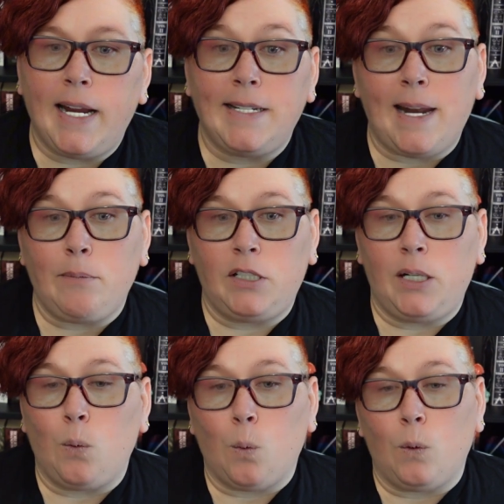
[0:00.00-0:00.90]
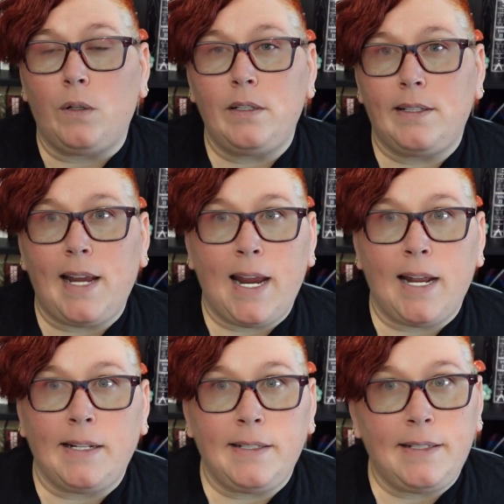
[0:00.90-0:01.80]
establishing rules
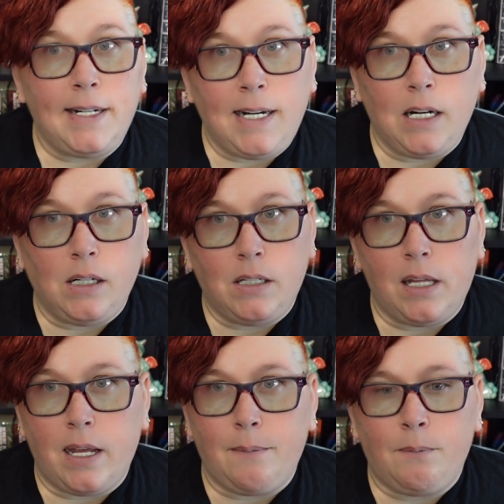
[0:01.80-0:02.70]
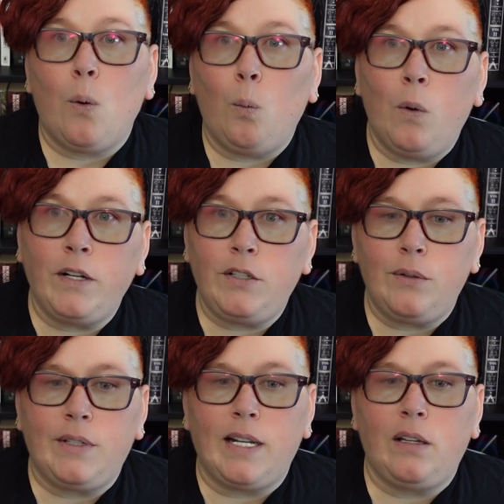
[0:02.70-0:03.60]
and sticking to them. Once you
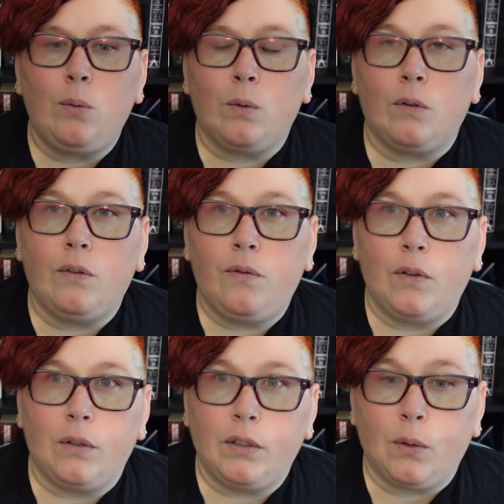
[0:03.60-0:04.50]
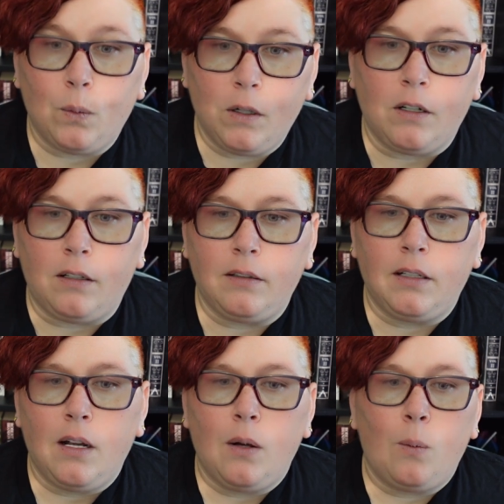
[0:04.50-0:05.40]
set the rule for your world,
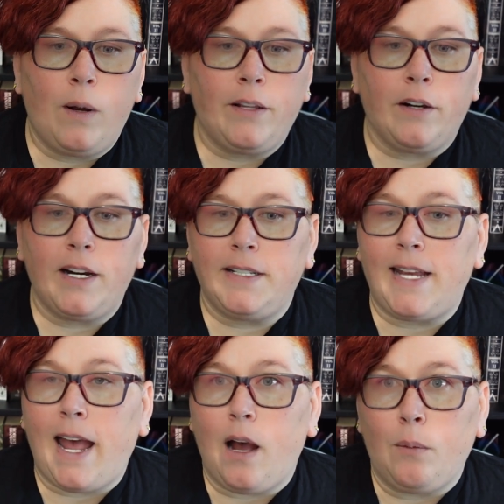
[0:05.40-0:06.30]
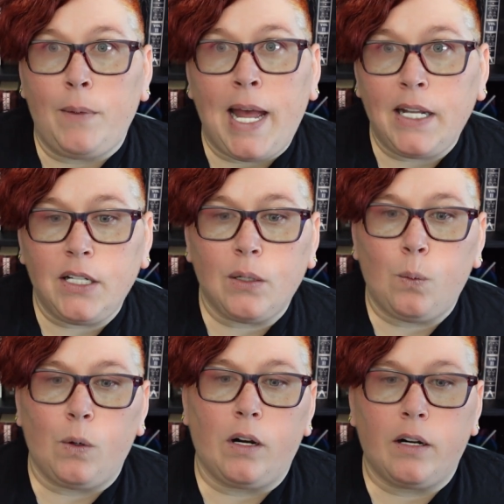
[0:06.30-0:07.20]
whether it's how magic
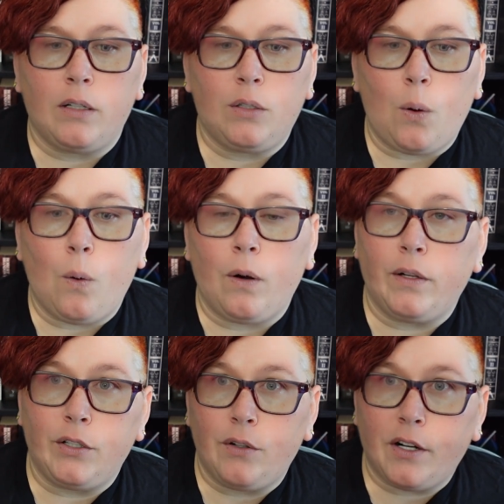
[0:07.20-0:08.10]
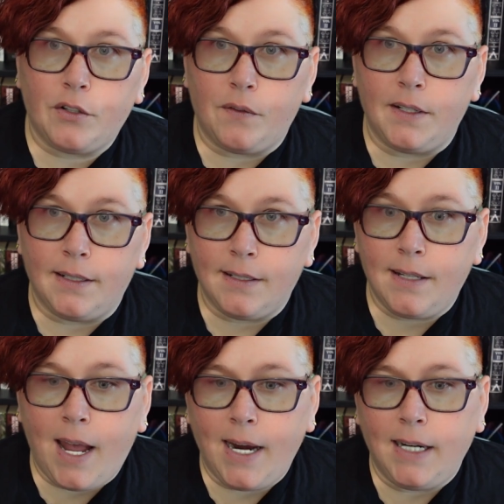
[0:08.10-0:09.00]
works or the structure of the
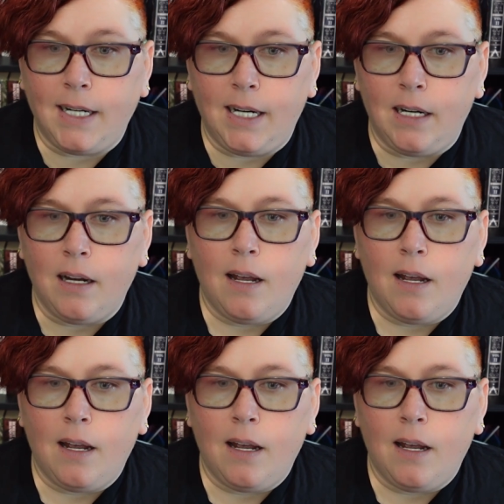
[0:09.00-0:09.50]
society,